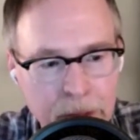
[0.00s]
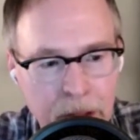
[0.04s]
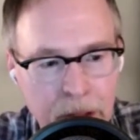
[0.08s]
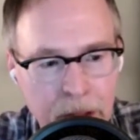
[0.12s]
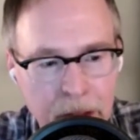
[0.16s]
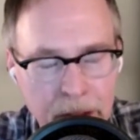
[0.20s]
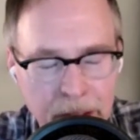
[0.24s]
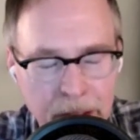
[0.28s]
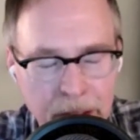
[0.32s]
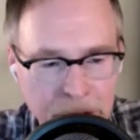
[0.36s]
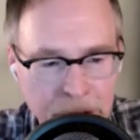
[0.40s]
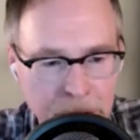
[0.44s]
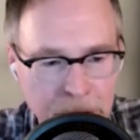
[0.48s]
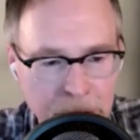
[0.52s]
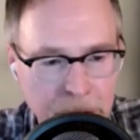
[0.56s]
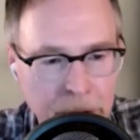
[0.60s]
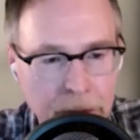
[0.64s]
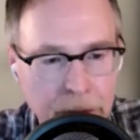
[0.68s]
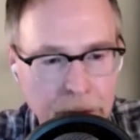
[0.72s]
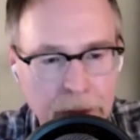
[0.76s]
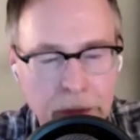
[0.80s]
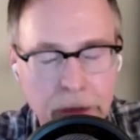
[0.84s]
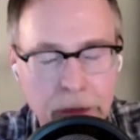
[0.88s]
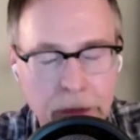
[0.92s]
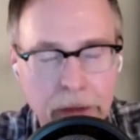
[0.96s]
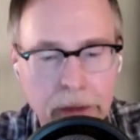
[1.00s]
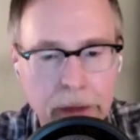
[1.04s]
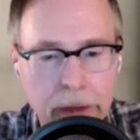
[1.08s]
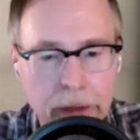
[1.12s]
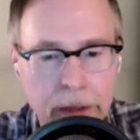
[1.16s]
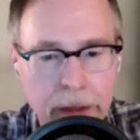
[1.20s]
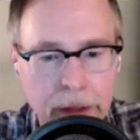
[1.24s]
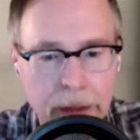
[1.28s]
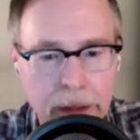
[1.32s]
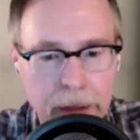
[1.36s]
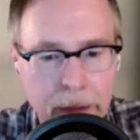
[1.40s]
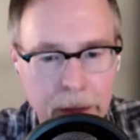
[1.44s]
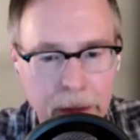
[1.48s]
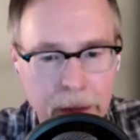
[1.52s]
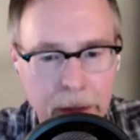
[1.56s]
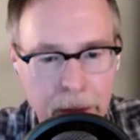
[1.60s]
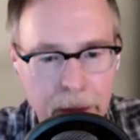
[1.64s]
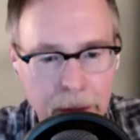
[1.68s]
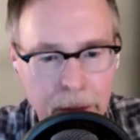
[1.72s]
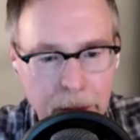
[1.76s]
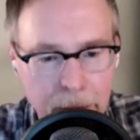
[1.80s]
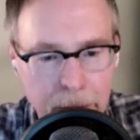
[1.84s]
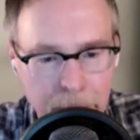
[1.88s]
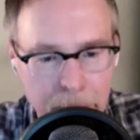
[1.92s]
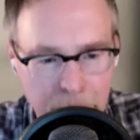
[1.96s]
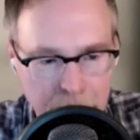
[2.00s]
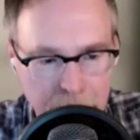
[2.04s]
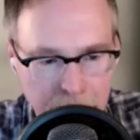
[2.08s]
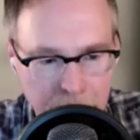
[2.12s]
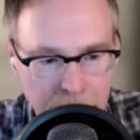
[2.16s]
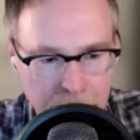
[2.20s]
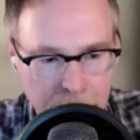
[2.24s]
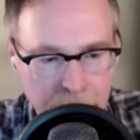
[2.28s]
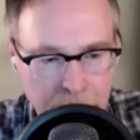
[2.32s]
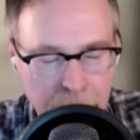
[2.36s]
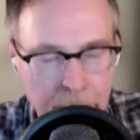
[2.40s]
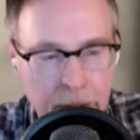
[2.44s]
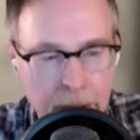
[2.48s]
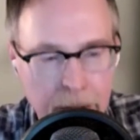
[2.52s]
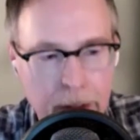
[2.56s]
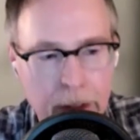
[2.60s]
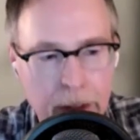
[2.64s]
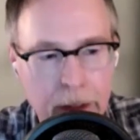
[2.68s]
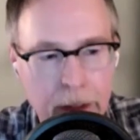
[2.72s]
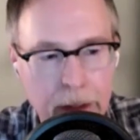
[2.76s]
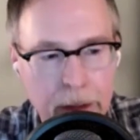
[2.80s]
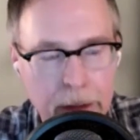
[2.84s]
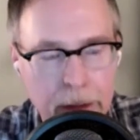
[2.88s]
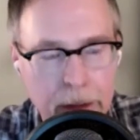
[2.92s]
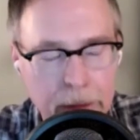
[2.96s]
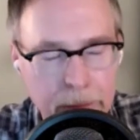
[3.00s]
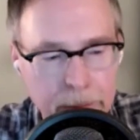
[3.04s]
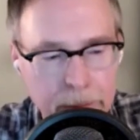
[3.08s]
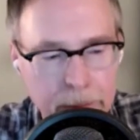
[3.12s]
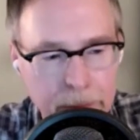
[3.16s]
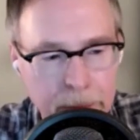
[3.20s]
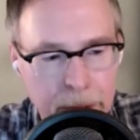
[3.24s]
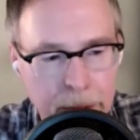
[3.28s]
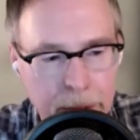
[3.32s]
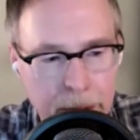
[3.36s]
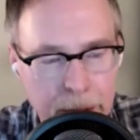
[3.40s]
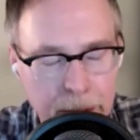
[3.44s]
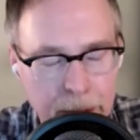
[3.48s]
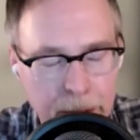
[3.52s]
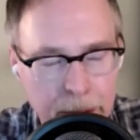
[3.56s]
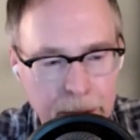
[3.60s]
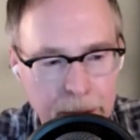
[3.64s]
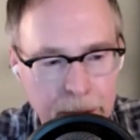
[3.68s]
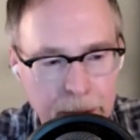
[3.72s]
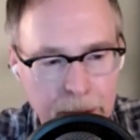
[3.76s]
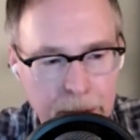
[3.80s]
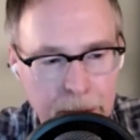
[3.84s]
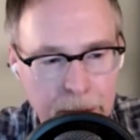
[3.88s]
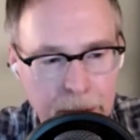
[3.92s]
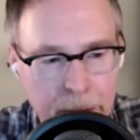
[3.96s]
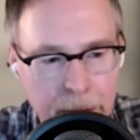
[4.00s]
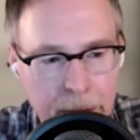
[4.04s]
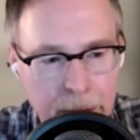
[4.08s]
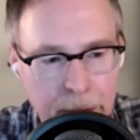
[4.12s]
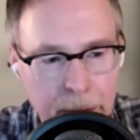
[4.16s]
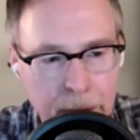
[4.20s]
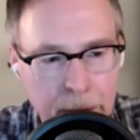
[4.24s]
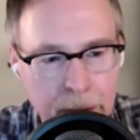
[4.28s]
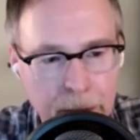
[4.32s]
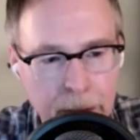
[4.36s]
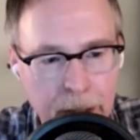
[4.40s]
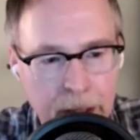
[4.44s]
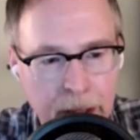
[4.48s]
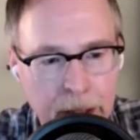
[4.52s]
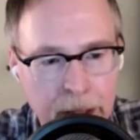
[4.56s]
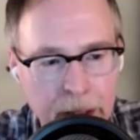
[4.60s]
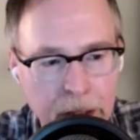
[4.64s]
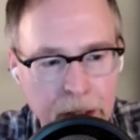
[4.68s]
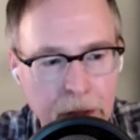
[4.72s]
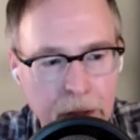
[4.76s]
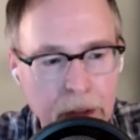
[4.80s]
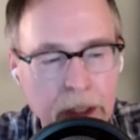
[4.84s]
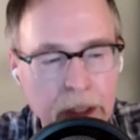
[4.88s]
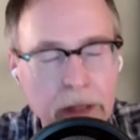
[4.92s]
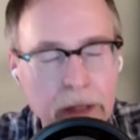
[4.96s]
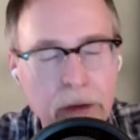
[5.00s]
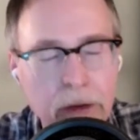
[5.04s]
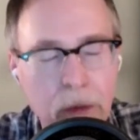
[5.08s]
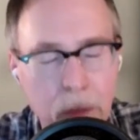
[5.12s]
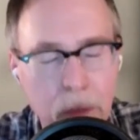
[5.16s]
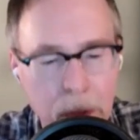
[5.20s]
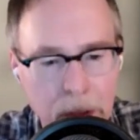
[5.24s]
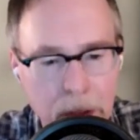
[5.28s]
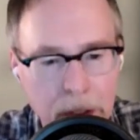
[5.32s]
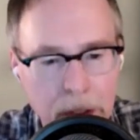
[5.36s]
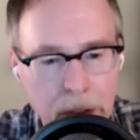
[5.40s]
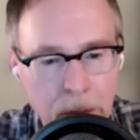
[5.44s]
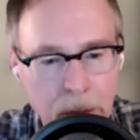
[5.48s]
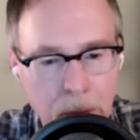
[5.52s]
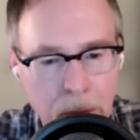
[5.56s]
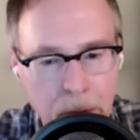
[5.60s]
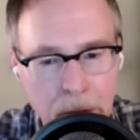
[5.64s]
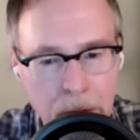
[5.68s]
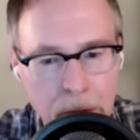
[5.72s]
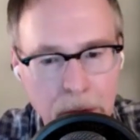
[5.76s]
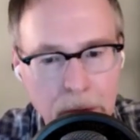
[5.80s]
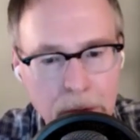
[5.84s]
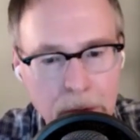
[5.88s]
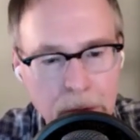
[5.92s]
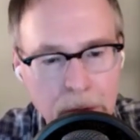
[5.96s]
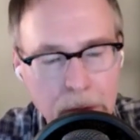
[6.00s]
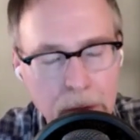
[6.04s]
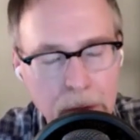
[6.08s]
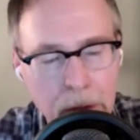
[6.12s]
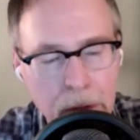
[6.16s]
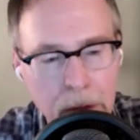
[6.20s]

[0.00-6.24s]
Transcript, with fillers: got an engineering degree, got an MBA, and uh, and you know in the working world.